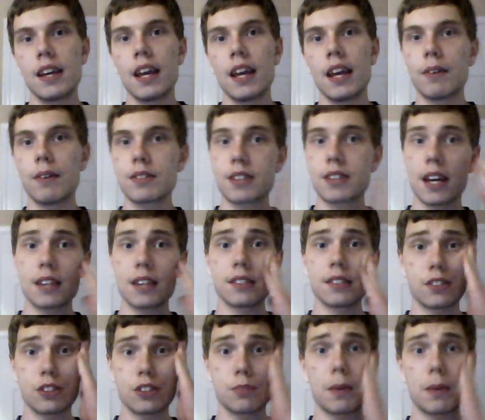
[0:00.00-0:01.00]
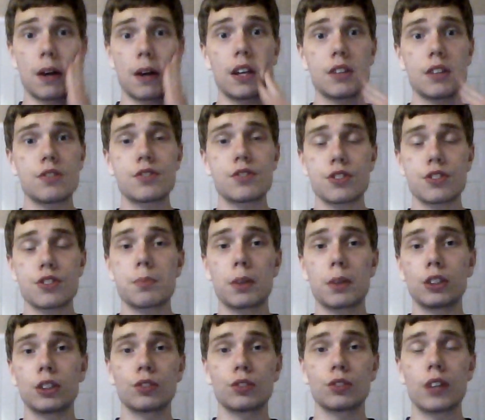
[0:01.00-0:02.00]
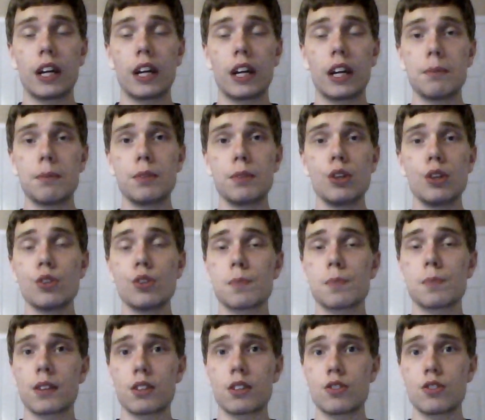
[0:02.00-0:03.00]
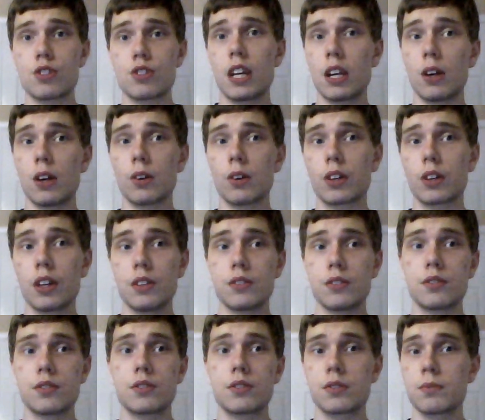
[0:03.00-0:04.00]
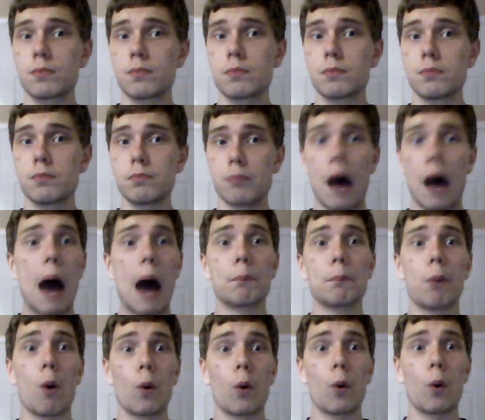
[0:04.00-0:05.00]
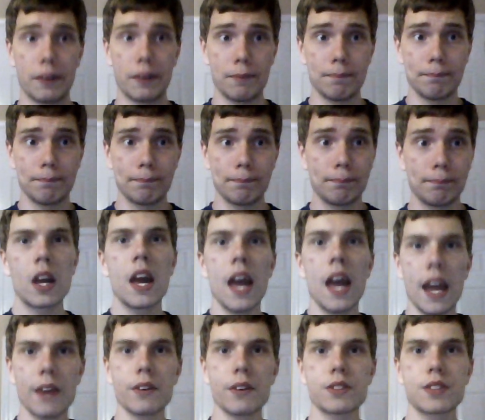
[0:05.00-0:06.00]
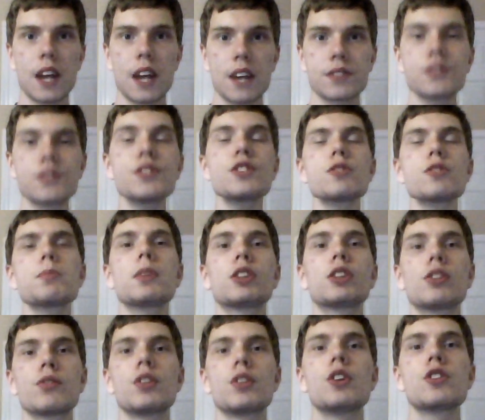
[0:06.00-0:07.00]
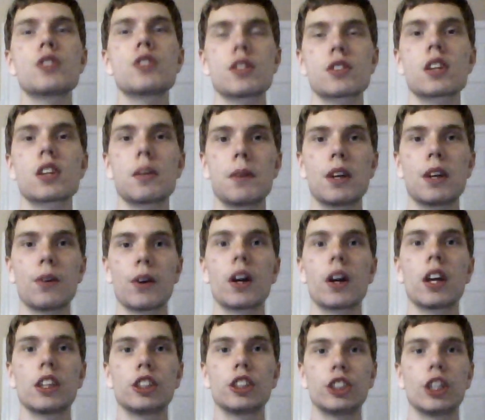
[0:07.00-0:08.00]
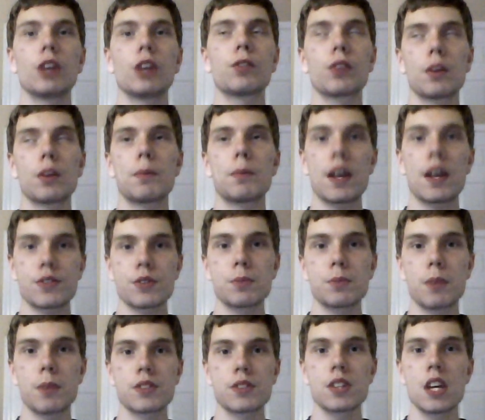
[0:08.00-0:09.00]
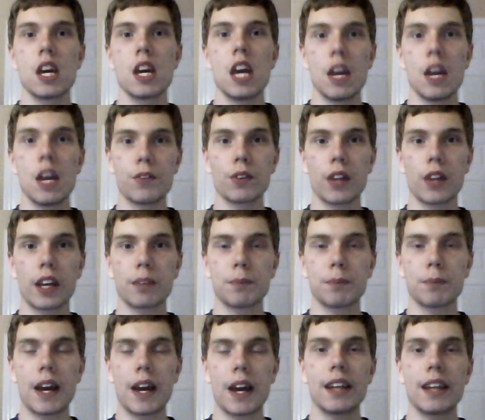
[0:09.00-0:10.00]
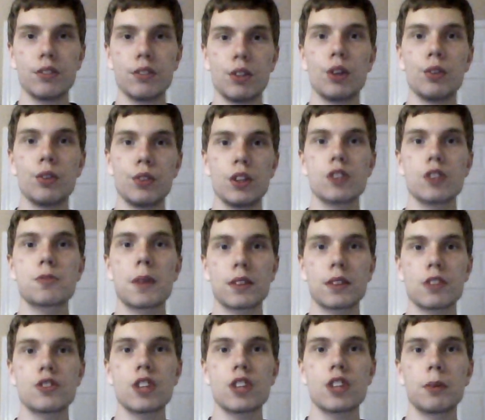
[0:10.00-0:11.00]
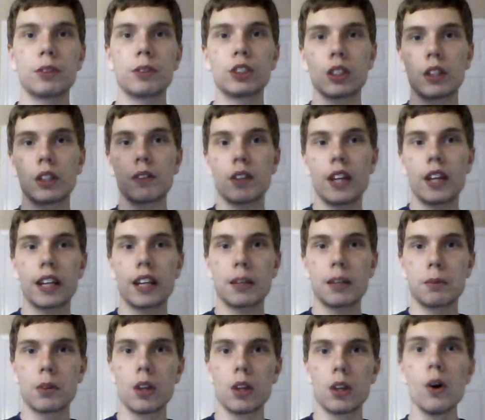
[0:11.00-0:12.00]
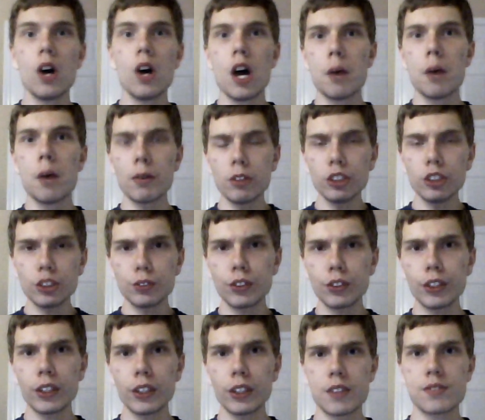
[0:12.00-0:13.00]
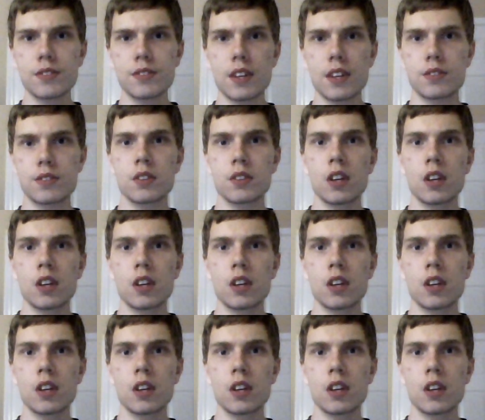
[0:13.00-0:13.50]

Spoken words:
Anyways, guys, this is about it. It's just a bunch of random news about the channel because I'm bored. Anyways, guys, this is just a bunch of news that's going to be going on the channel for the past few months. If you like my new news about the channel, be sure to leave a like down below. But first for you is this.